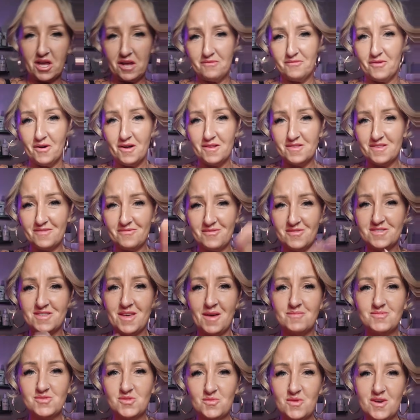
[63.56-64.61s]
shave all different
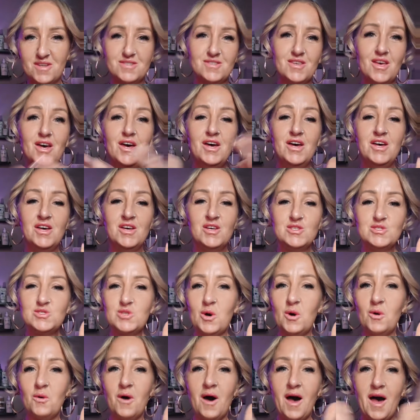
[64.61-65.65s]
types of ways. So